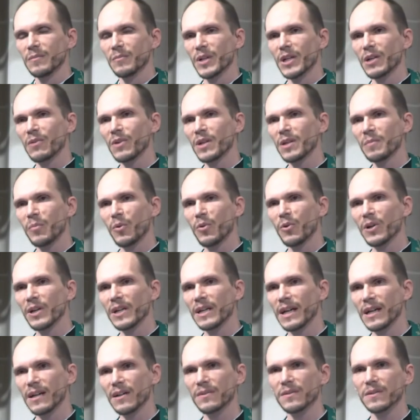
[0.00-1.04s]
But I want to
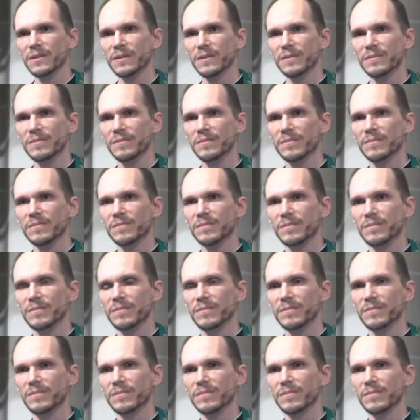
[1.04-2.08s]
point out
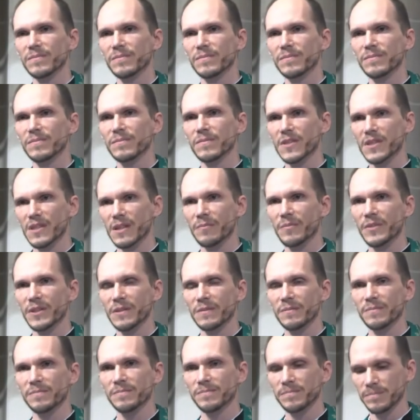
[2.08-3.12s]

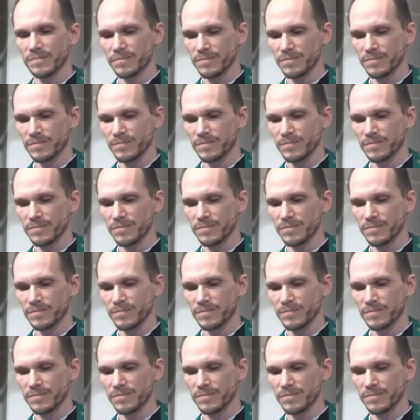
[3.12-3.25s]
something.